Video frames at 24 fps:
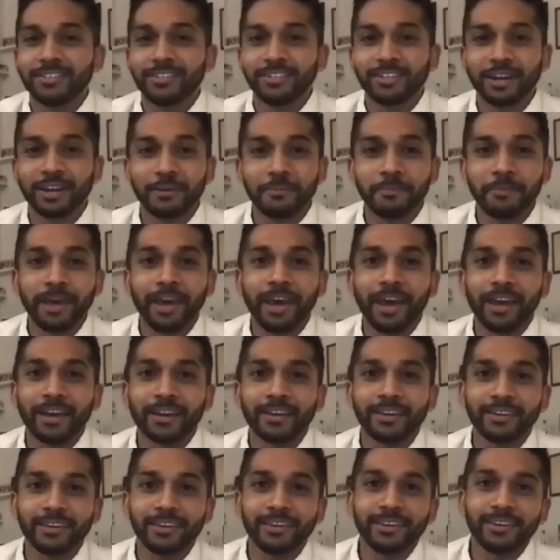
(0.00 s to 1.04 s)
to come
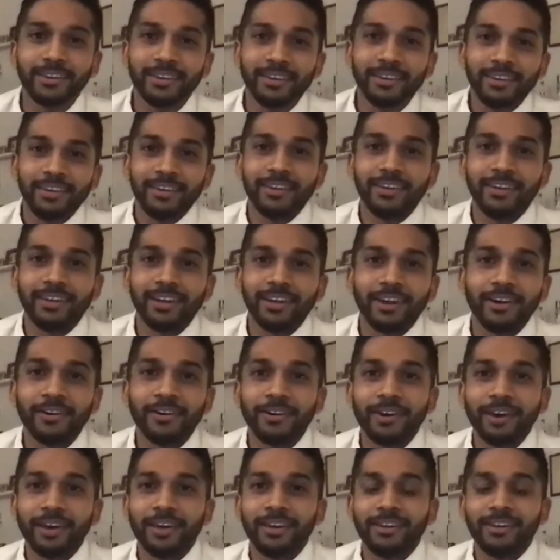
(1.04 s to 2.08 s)
back, you know,
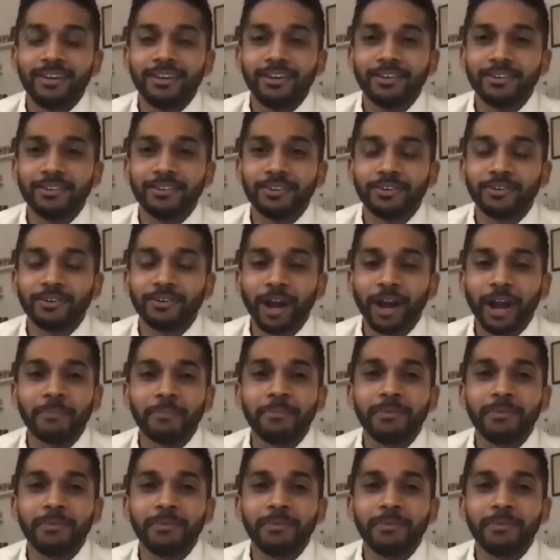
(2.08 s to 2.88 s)
and you know grab